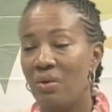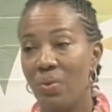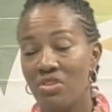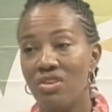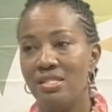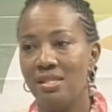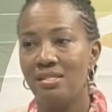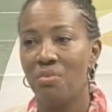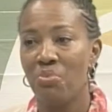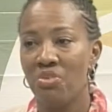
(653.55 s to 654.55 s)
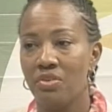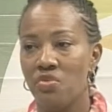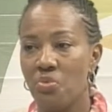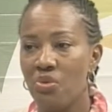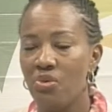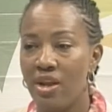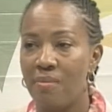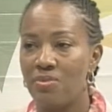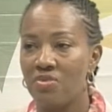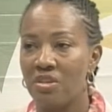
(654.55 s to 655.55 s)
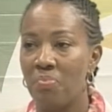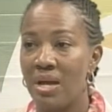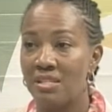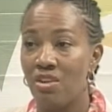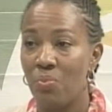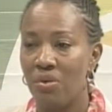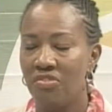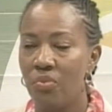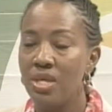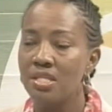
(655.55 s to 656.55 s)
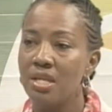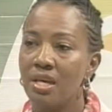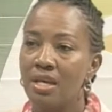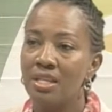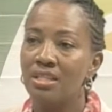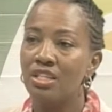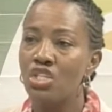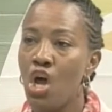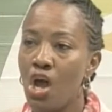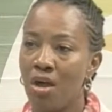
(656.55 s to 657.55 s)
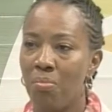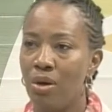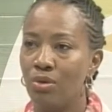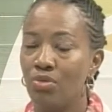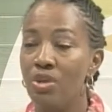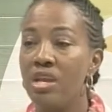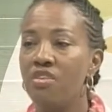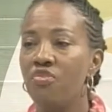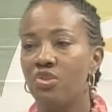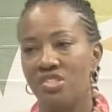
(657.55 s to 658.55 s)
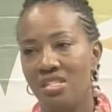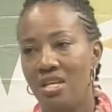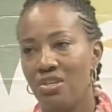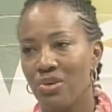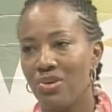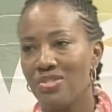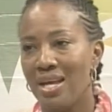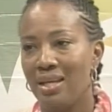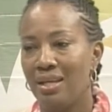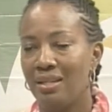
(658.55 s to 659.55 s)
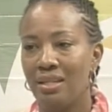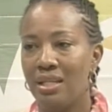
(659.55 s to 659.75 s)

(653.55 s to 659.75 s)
we addressed this in previous programs over the past couple of weeks, the talk about relief for seniors and then